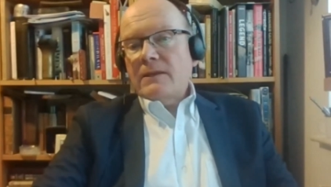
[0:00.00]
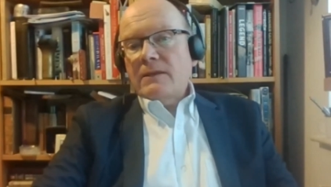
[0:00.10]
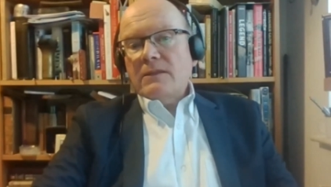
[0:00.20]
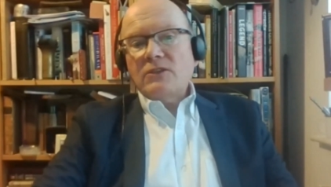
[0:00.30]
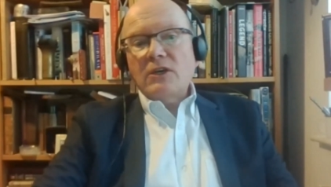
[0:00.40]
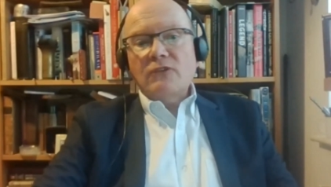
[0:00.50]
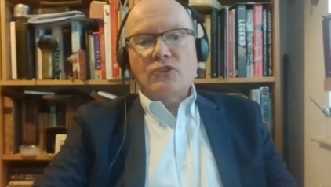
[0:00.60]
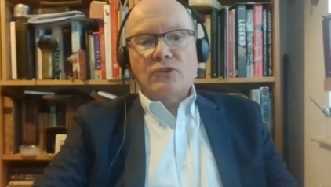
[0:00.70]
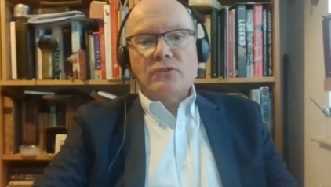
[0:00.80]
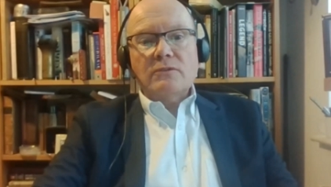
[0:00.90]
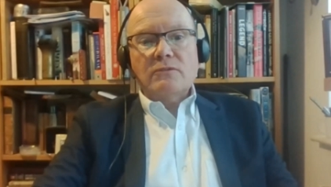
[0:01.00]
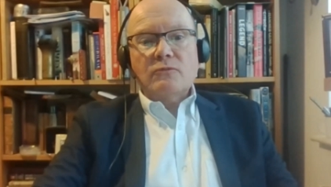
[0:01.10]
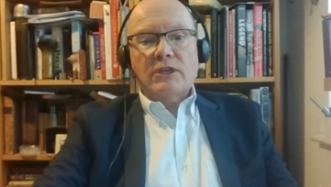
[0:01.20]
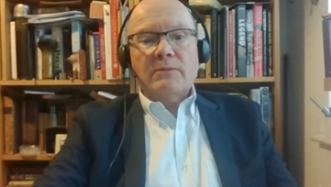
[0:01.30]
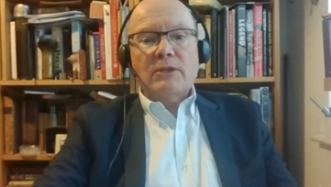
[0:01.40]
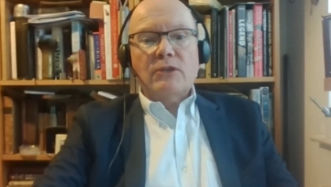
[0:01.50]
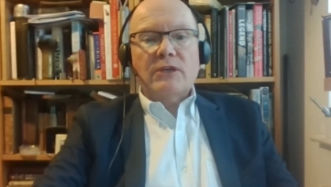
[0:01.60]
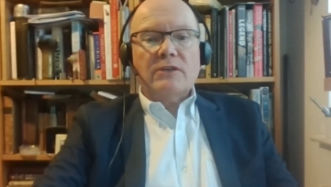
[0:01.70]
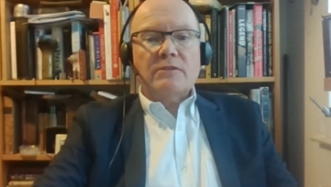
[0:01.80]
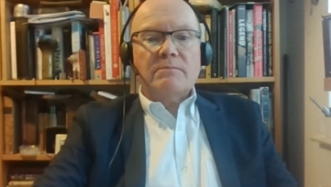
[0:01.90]
This afternoon, we're going to be
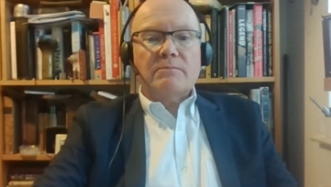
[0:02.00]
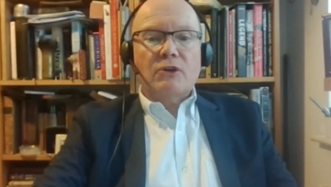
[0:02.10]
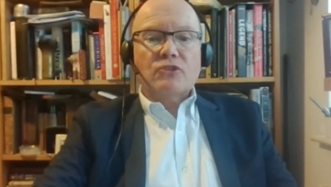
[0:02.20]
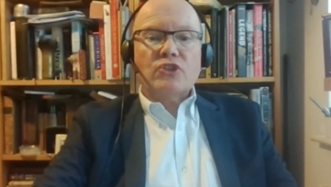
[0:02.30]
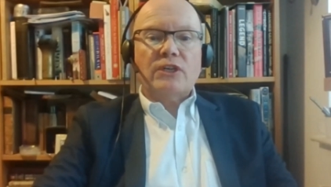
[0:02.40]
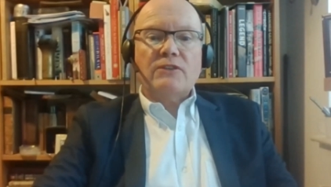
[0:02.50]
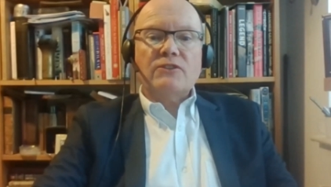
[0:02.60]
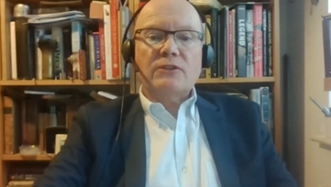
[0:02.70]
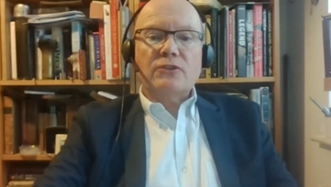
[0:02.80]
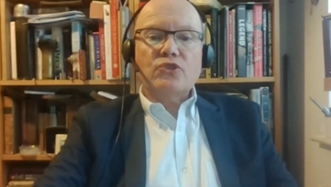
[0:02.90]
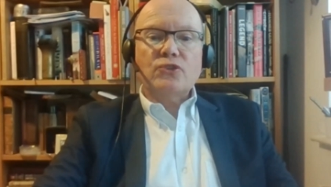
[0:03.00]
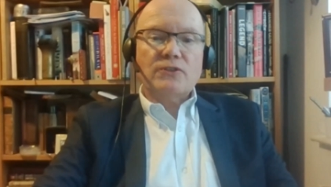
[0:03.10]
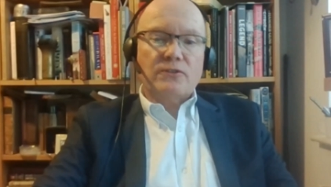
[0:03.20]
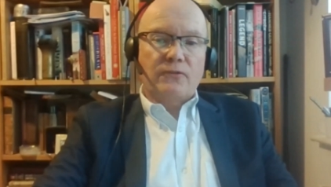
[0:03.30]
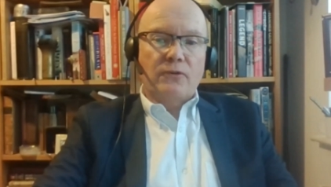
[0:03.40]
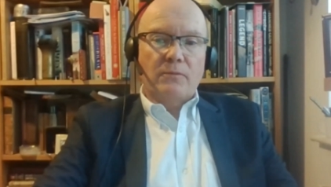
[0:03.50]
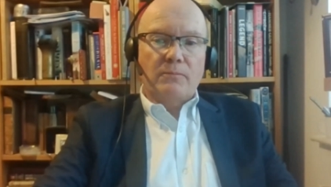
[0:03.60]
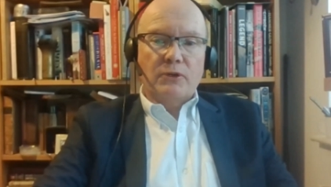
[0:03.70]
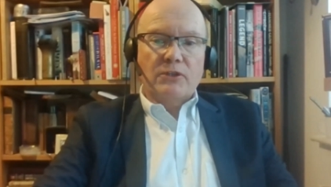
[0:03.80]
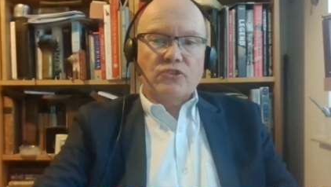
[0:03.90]
looking at blockchain solutions for
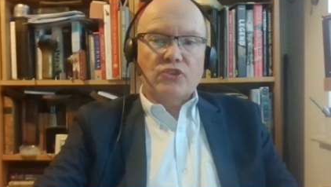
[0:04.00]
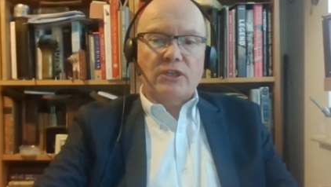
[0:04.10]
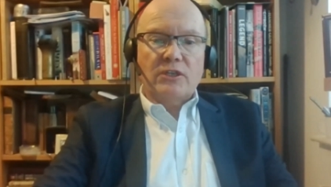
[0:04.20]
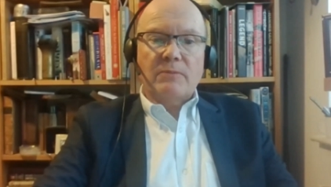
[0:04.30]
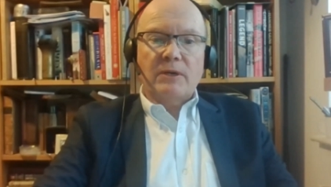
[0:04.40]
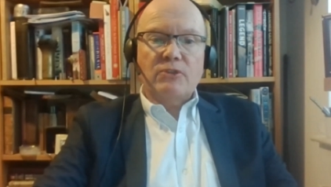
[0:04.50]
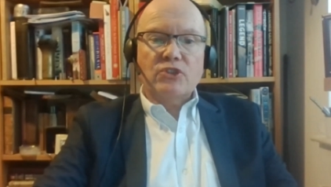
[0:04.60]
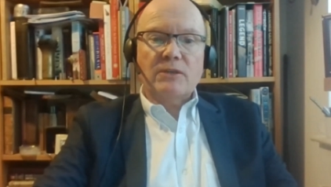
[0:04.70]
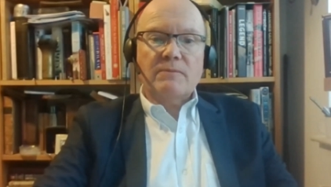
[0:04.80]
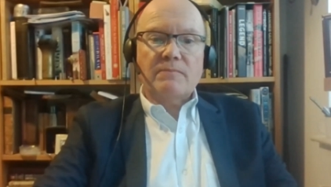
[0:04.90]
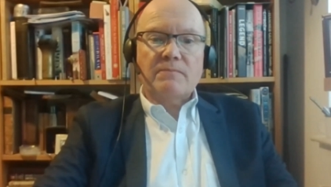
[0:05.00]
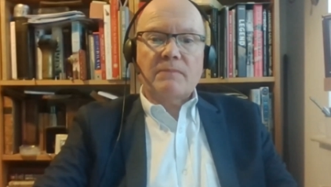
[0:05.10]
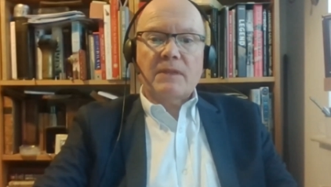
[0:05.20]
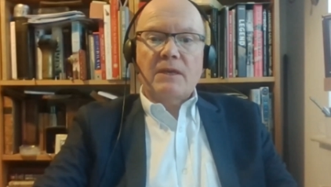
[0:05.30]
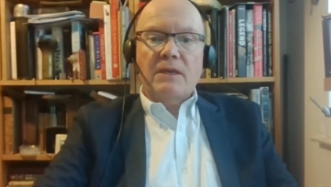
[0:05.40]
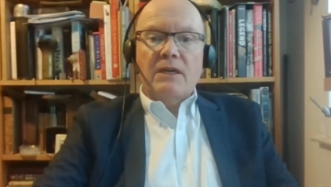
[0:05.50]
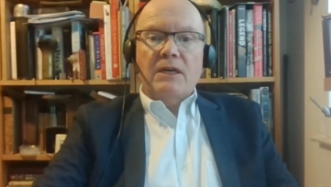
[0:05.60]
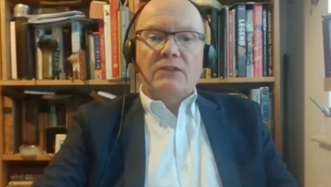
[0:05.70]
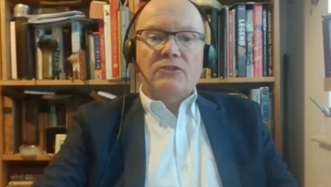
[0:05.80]
book and journal publishing and